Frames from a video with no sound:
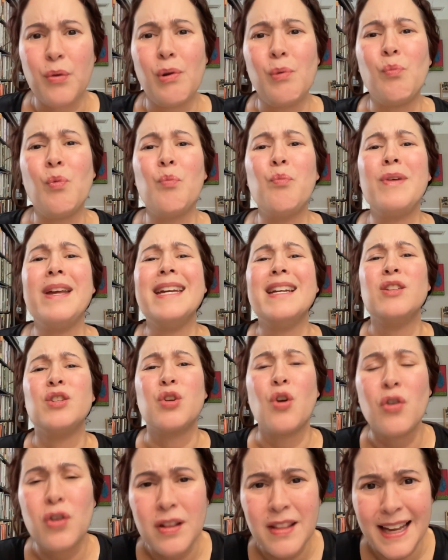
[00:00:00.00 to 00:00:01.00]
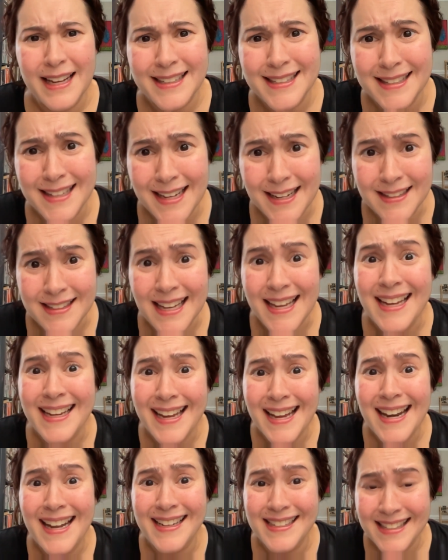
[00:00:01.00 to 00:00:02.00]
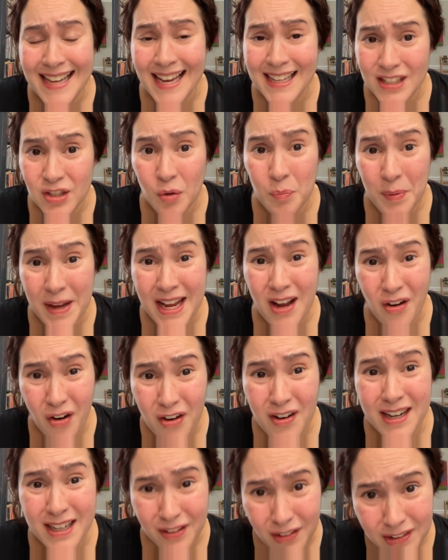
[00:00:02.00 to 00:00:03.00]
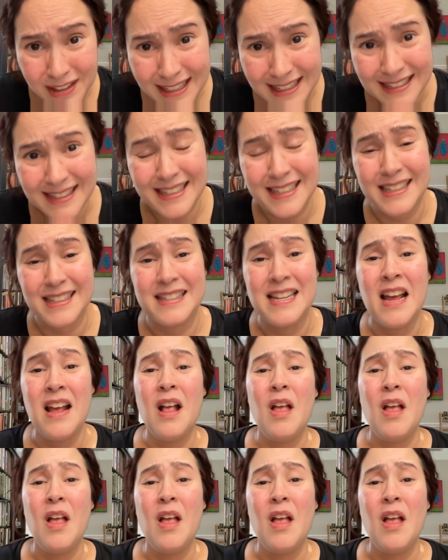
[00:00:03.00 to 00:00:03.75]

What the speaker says: And when we internalize things, it can exacerbate our illnesses,